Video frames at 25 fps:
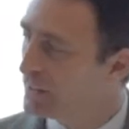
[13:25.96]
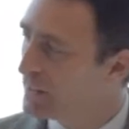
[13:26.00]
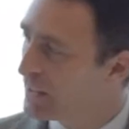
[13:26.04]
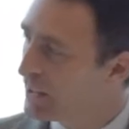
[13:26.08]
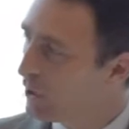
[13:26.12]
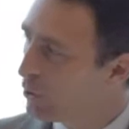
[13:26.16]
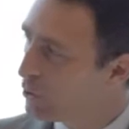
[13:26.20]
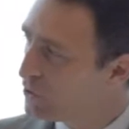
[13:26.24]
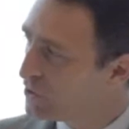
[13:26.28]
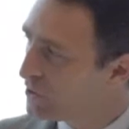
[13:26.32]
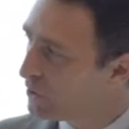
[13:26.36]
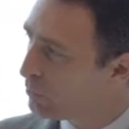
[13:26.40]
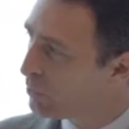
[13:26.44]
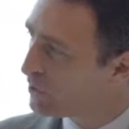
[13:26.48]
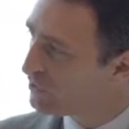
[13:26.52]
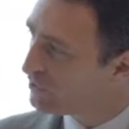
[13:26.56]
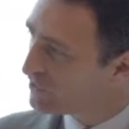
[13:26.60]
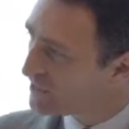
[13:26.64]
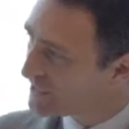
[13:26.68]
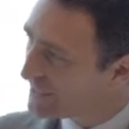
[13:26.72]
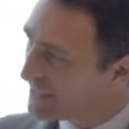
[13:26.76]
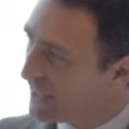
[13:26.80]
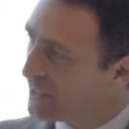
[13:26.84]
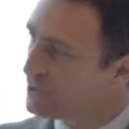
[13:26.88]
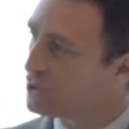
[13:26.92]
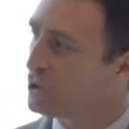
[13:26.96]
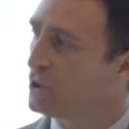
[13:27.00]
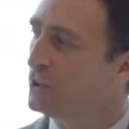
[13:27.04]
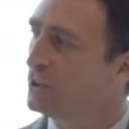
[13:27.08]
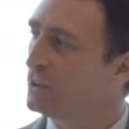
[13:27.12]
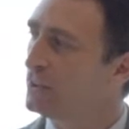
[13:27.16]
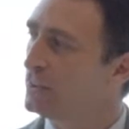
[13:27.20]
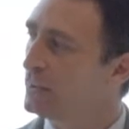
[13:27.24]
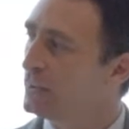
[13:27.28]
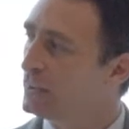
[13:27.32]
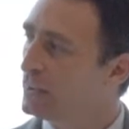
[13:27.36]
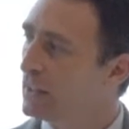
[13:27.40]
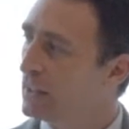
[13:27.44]
The ocean was
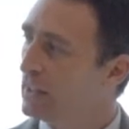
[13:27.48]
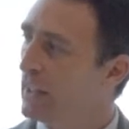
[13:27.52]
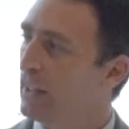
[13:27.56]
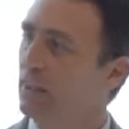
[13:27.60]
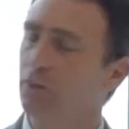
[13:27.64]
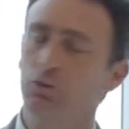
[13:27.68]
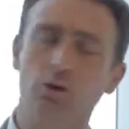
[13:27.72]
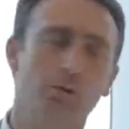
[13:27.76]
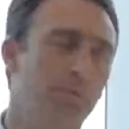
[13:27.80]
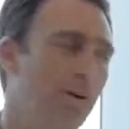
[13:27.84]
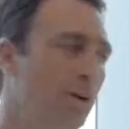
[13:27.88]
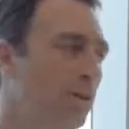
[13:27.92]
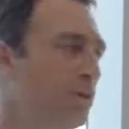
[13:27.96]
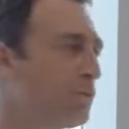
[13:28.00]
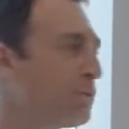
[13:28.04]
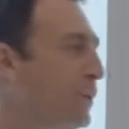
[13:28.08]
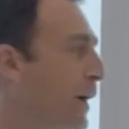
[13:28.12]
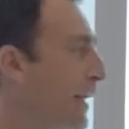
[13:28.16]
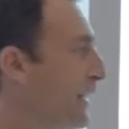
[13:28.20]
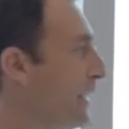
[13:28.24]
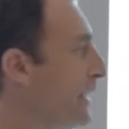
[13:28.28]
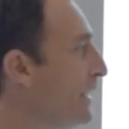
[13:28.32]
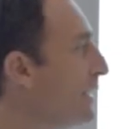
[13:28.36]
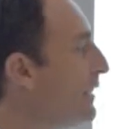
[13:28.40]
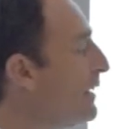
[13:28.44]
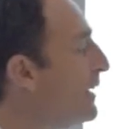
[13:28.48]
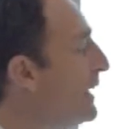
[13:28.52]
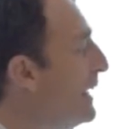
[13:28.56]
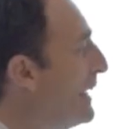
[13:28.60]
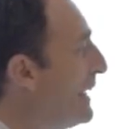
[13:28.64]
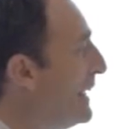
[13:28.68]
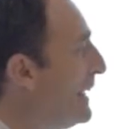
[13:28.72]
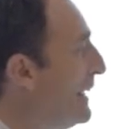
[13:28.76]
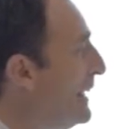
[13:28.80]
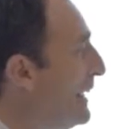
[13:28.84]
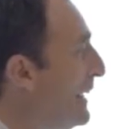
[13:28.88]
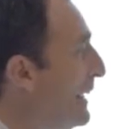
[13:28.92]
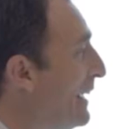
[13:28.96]
touching the Land Rover already.
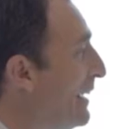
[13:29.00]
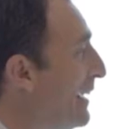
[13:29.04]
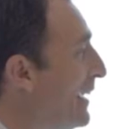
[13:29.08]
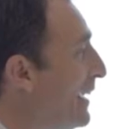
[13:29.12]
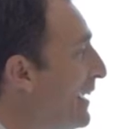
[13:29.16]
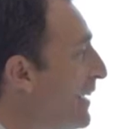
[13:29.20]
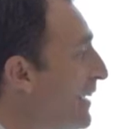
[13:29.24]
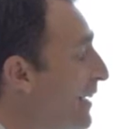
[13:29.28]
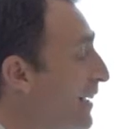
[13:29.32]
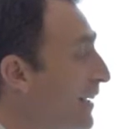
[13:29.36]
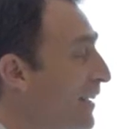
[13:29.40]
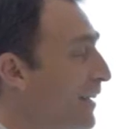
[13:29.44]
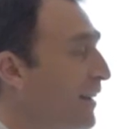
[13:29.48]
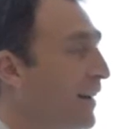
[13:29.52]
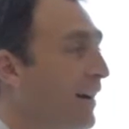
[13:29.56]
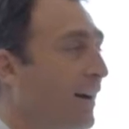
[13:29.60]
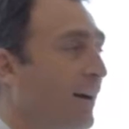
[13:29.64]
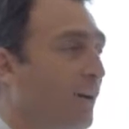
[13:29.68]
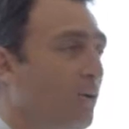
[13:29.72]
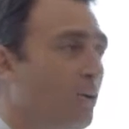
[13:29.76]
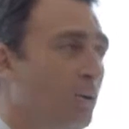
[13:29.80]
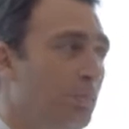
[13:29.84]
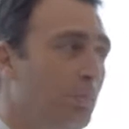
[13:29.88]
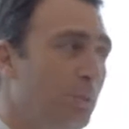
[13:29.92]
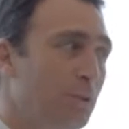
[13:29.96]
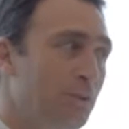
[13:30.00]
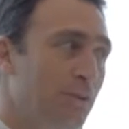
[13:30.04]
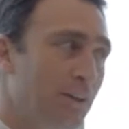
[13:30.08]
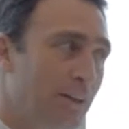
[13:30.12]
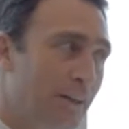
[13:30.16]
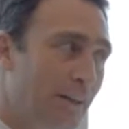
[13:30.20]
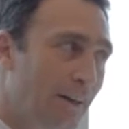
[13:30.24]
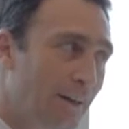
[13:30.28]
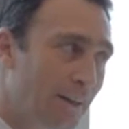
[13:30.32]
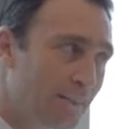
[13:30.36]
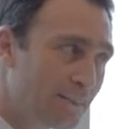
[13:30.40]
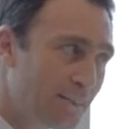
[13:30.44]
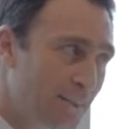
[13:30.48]
We put the
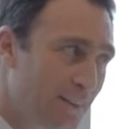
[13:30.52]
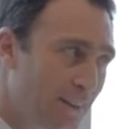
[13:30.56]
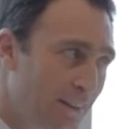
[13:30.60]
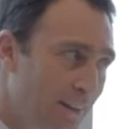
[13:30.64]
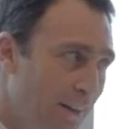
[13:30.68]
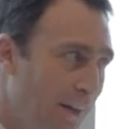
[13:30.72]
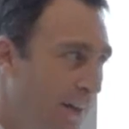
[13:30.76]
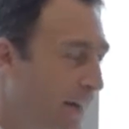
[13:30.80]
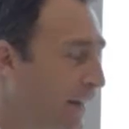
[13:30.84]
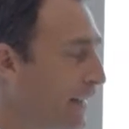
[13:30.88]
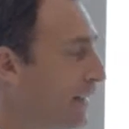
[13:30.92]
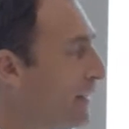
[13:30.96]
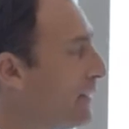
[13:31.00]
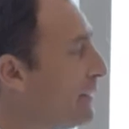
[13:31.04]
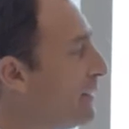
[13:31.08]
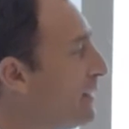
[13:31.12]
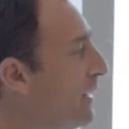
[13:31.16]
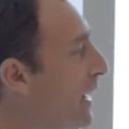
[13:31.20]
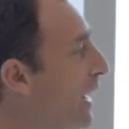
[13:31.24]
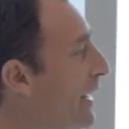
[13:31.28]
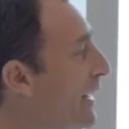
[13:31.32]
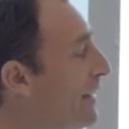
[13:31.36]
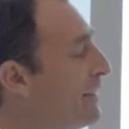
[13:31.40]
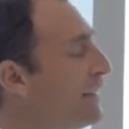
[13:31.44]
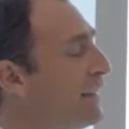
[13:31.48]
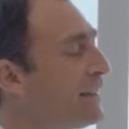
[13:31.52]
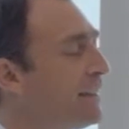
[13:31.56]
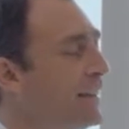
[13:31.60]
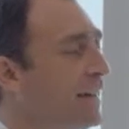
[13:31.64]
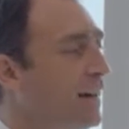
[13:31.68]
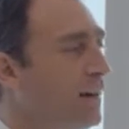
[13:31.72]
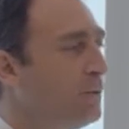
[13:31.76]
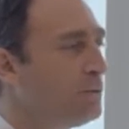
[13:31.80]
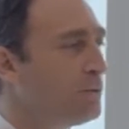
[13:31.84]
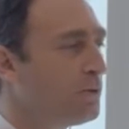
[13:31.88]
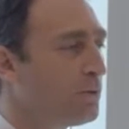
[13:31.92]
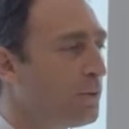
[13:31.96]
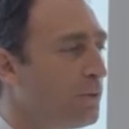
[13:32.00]
cars in line. And at the
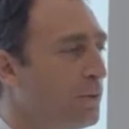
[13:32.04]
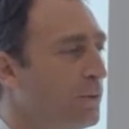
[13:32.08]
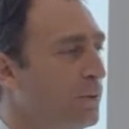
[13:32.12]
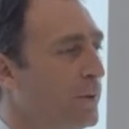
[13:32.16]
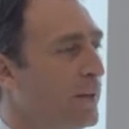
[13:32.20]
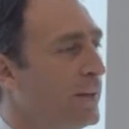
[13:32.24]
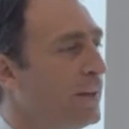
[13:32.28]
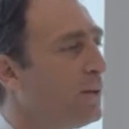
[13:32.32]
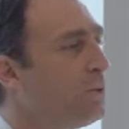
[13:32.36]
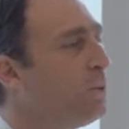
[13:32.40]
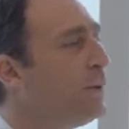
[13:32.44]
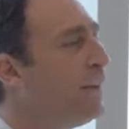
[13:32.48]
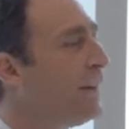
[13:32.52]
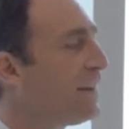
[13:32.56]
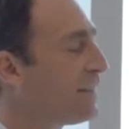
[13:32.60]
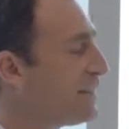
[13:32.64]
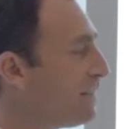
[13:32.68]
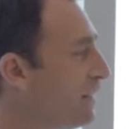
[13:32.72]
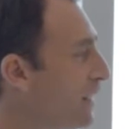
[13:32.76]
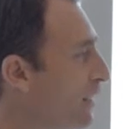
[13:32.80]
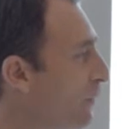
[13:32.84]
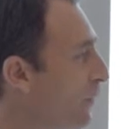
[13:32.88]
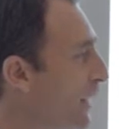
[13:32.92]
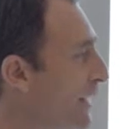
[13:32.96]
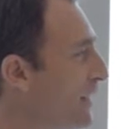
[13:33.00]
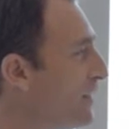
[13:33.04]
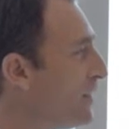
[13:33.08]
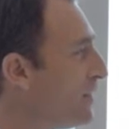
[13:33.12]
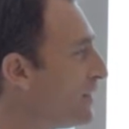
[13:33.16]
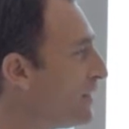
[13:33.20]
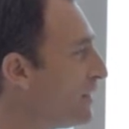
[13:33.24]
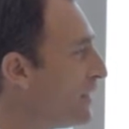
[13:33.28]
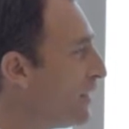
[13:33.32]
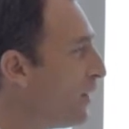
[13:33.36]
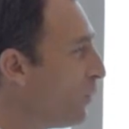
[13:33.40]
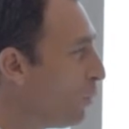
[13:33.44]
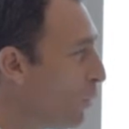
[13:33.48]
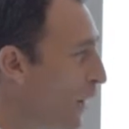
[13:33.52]
count of 3, we accelerated.
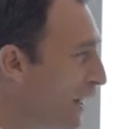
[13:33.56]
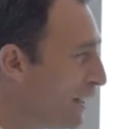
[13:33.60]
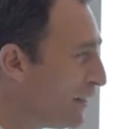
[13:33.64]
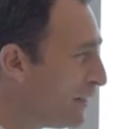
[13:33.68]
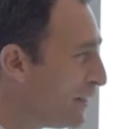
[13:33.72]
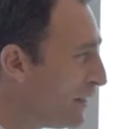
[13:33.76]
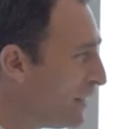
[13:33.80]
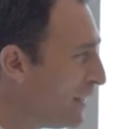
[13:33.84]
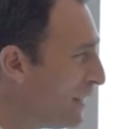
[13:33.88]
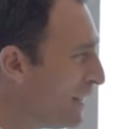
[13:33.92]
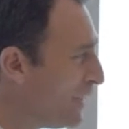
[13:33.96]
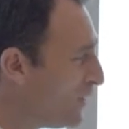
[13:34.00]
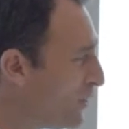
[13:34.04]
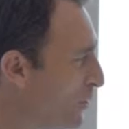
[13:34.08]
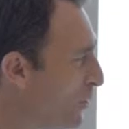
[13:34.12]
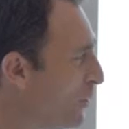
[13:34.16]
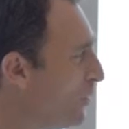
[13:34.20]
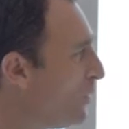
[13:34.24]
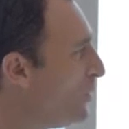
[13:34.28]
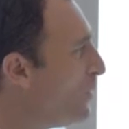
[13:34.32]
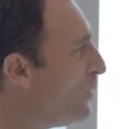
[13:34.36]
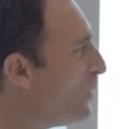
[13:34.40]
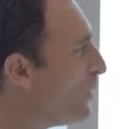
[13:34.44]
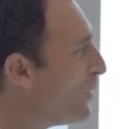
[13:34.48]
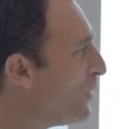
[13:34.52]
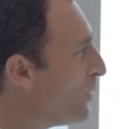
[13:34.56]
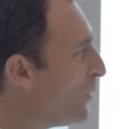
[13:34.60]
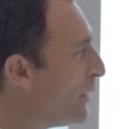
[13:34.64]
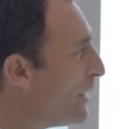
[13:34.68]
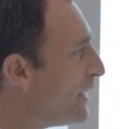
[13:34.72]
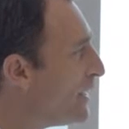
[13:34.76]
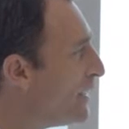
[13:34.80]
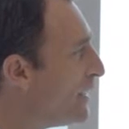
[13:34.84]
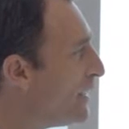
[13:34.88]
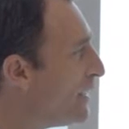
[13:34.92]
1, 2, 3.